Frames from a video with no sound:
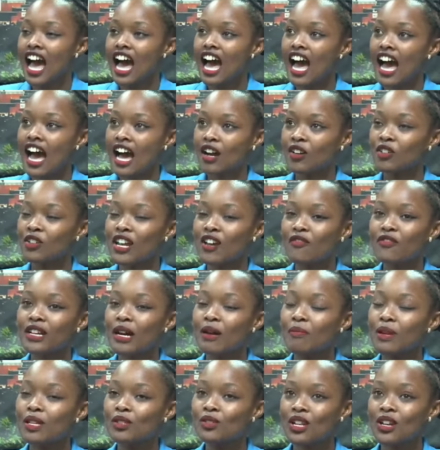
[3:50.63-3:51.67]
unafika
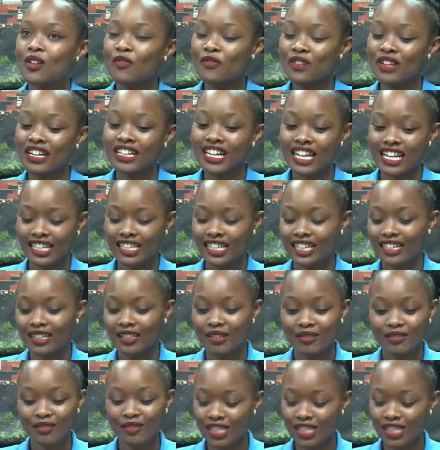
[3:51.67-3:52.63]
place una feel like